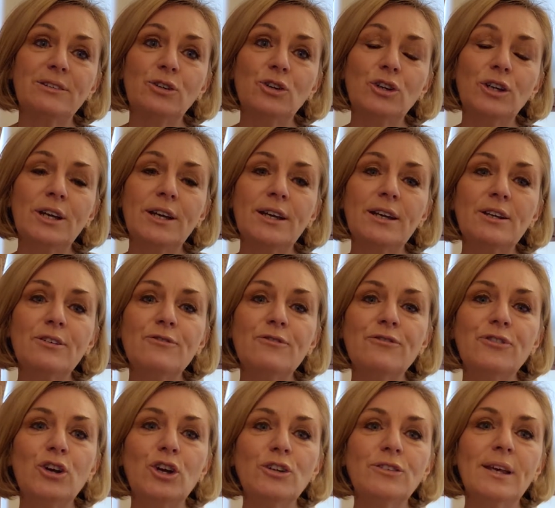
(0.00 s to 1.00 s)
You can
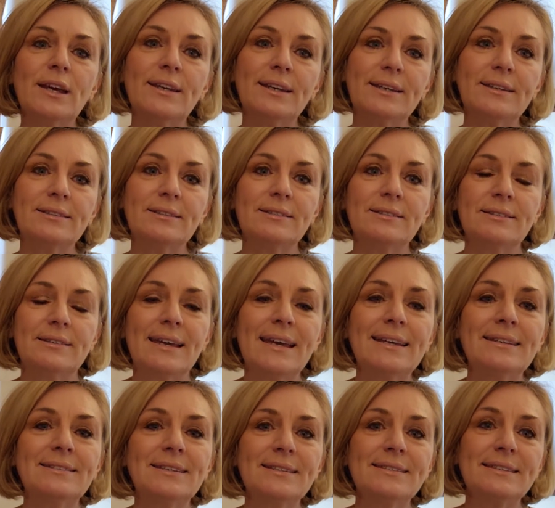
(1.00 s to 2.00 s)
convert that
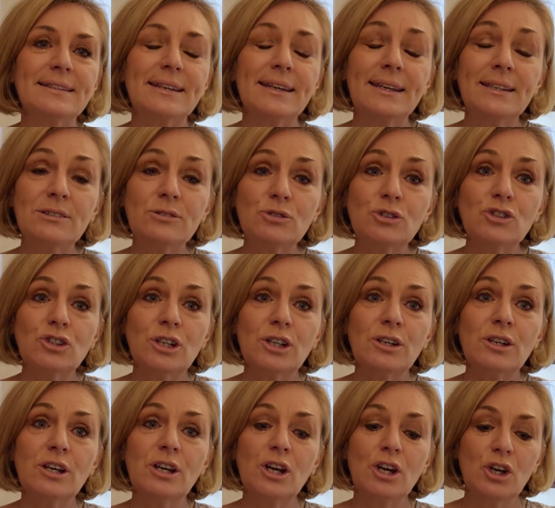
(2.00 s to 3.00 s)
excess
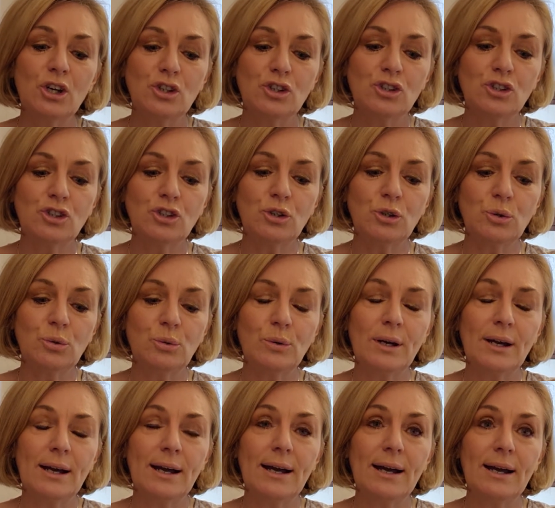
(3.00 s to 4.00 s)
estrogen to
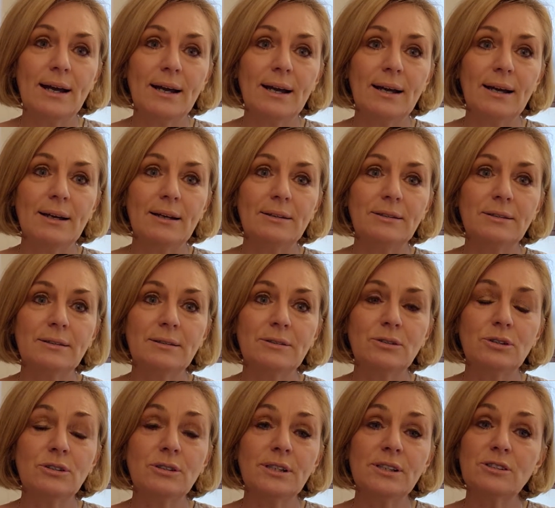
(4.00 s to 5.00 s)

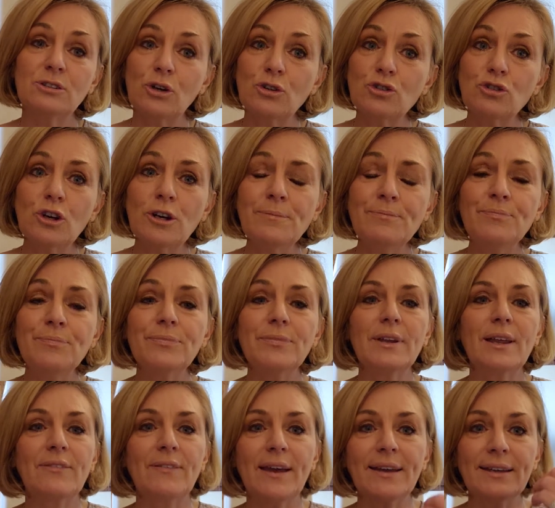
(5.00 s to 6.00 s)
testosterone,
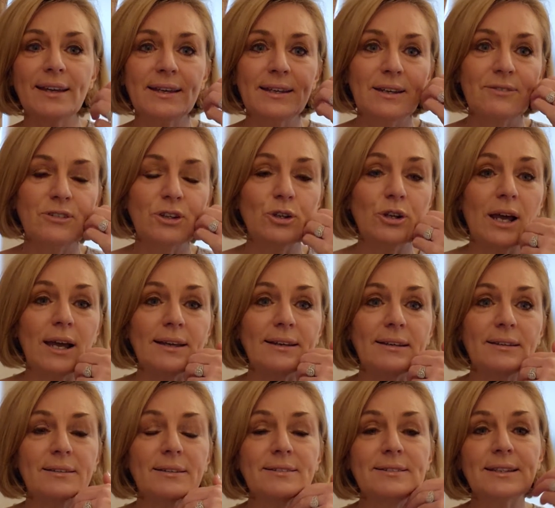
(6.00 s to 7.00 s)
and that can
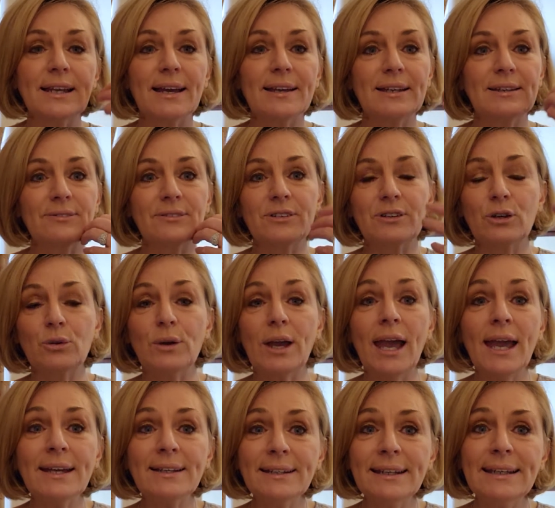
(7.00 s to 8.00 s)
start giving you
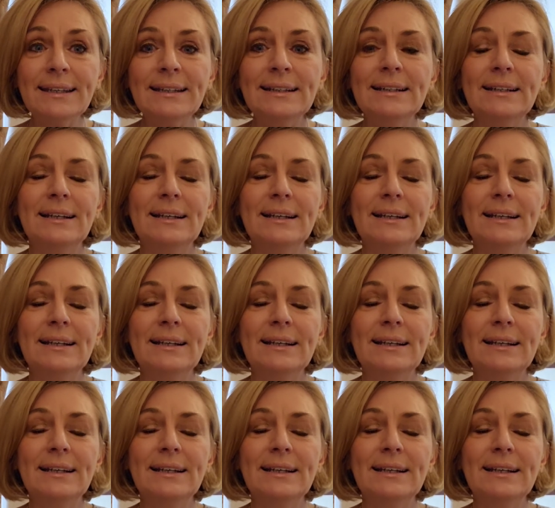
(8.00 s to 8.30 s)
acne,